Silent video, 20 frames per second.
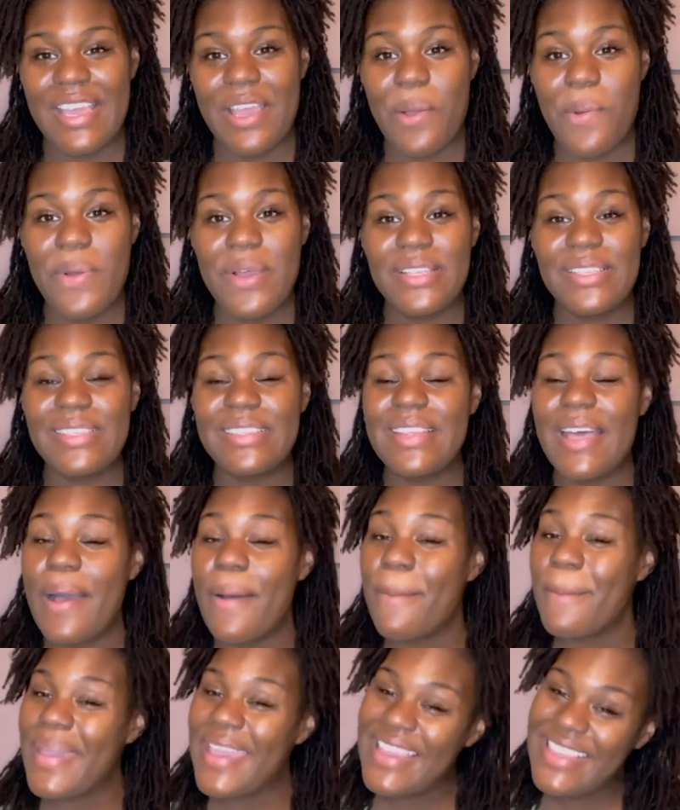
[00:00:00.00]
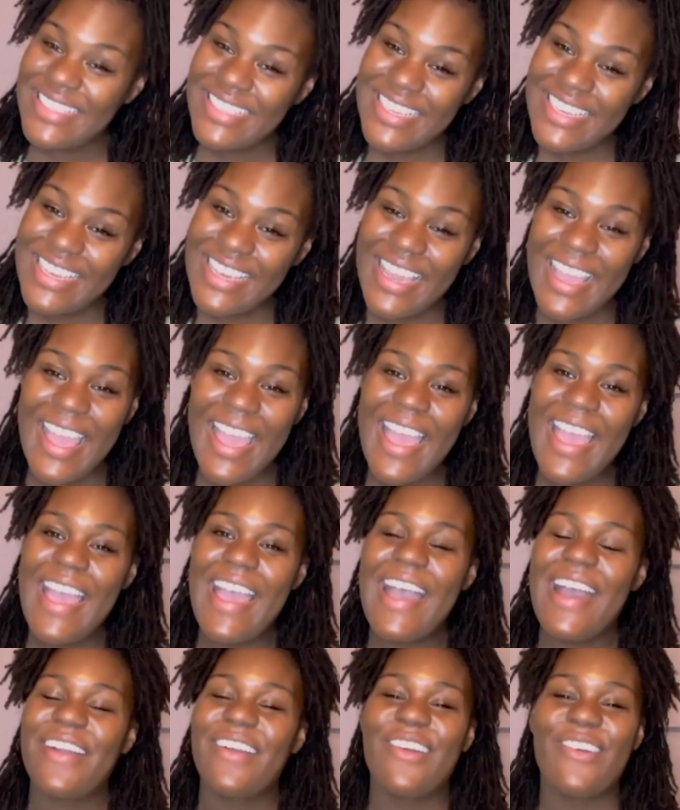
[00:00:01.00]
It was amazing,
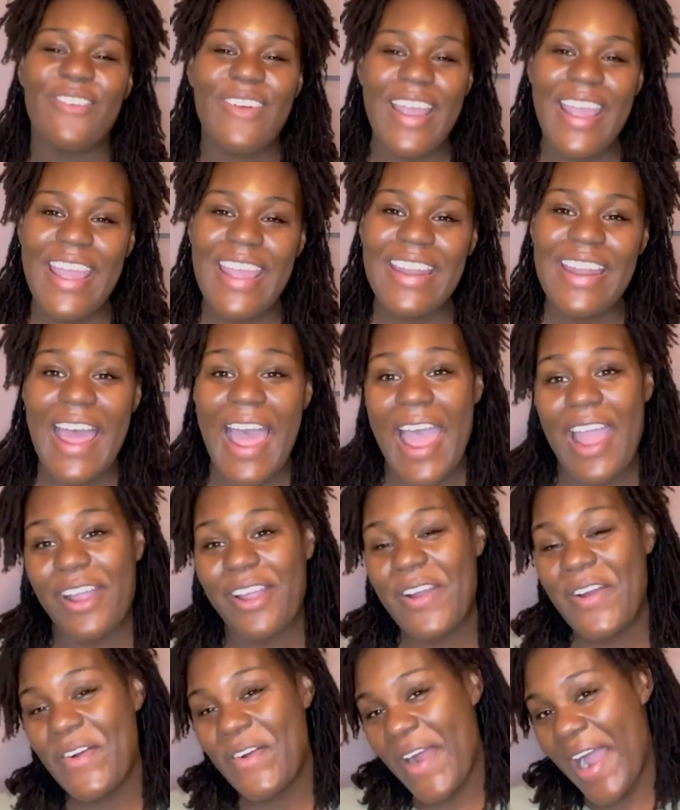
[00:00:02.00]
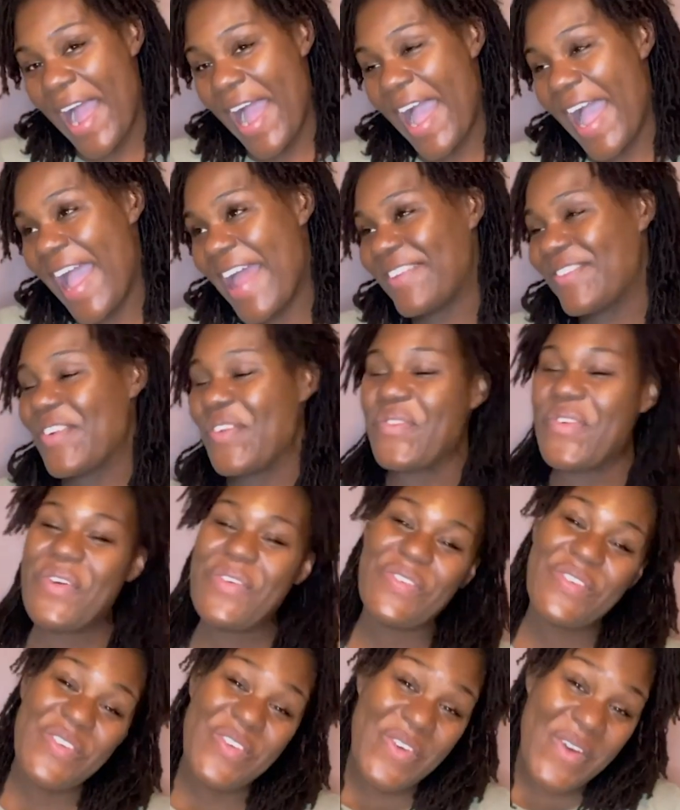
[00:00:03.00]
great. I cried,
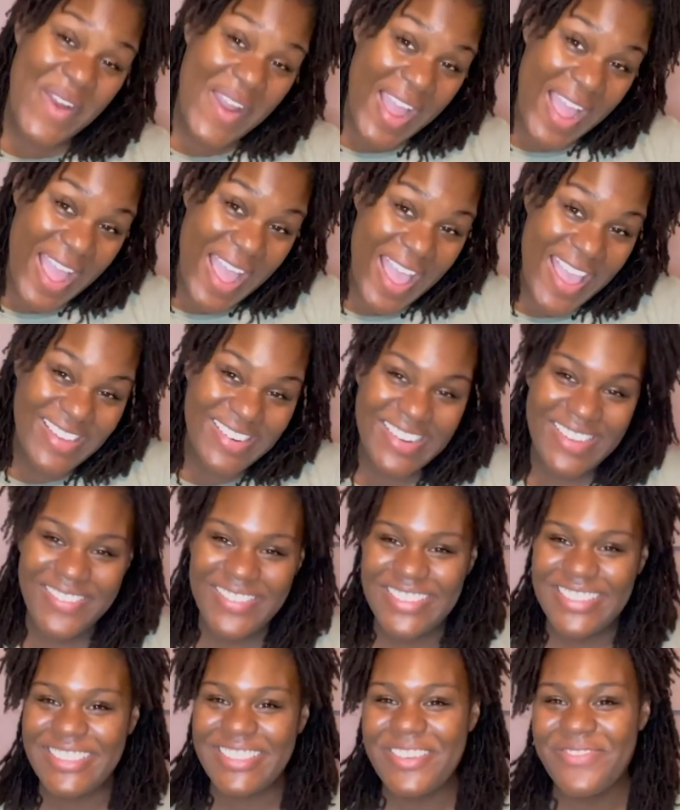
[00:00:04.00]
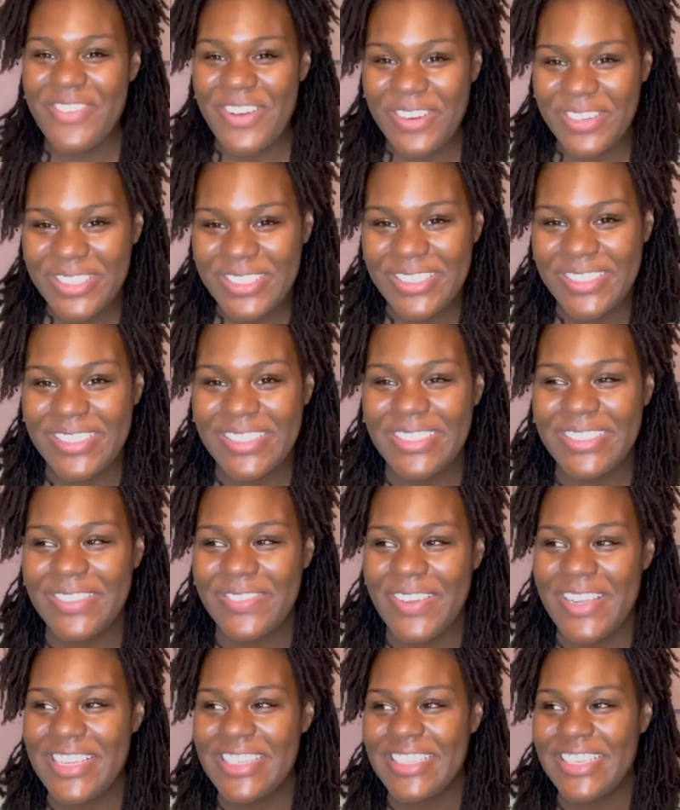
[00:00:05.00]
Ramon cried. It was an emotional
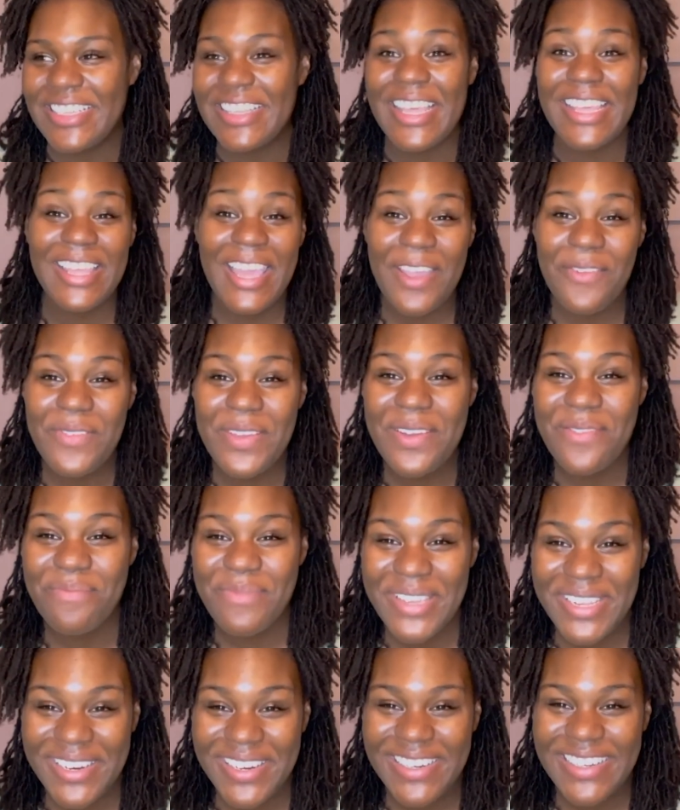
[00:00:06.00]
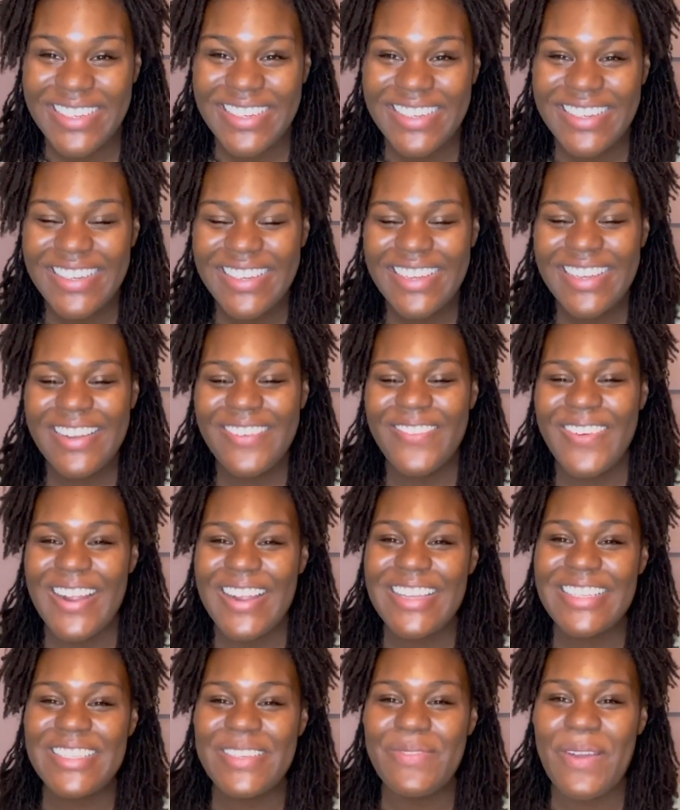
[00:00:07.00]
situation. They gave me a mirror where I
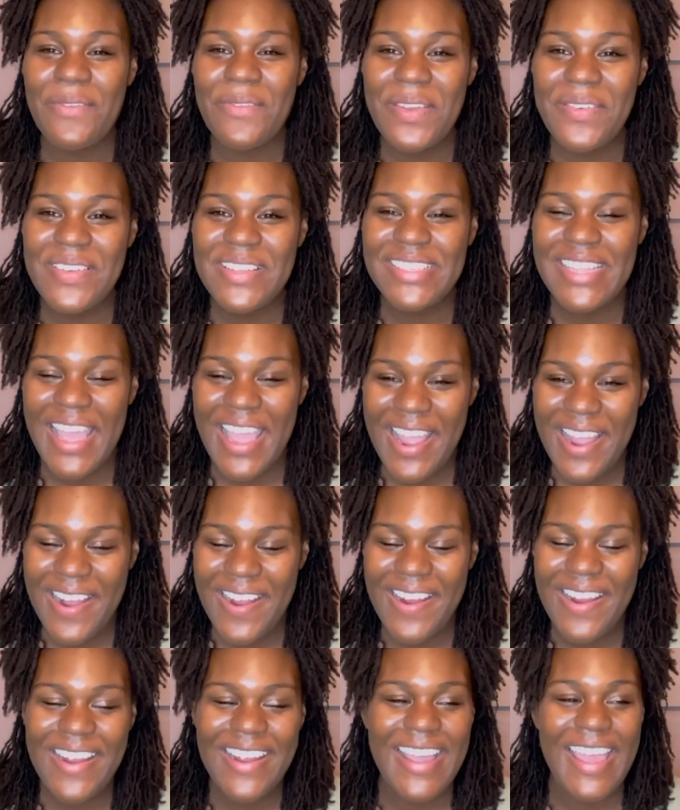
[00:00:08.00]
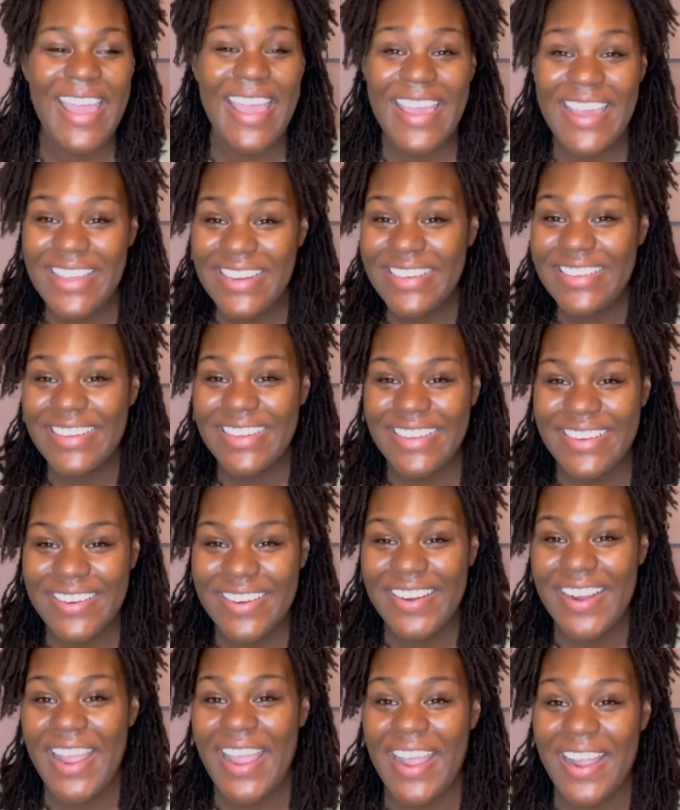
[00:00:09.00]
could see my baby's head and
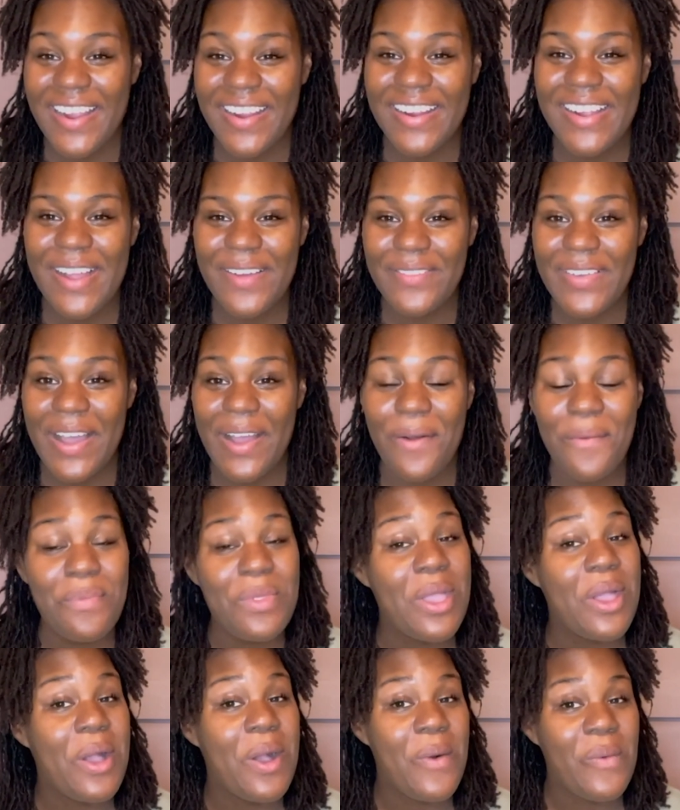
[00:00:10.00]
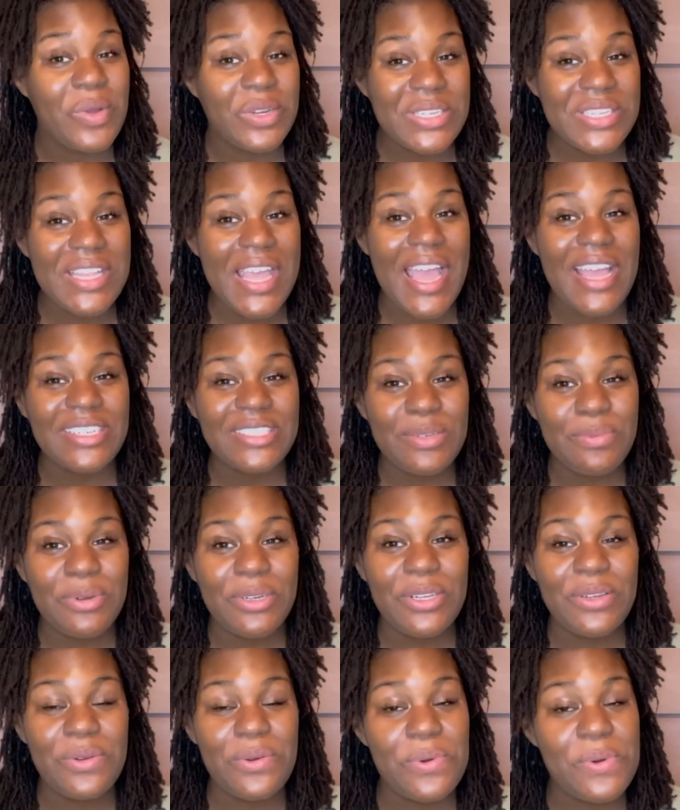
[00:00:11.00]
her hair come out, which is actually
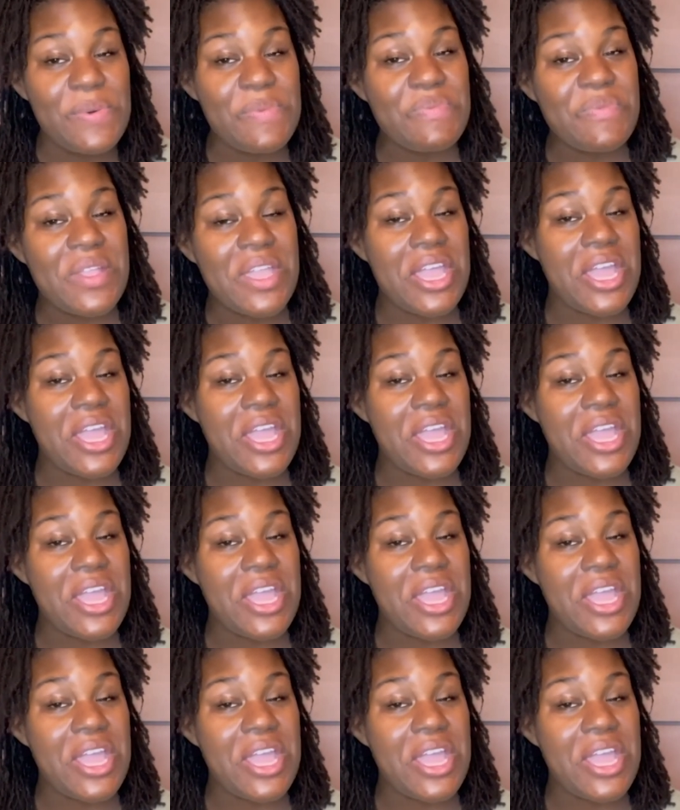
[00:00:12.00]
pretty cool.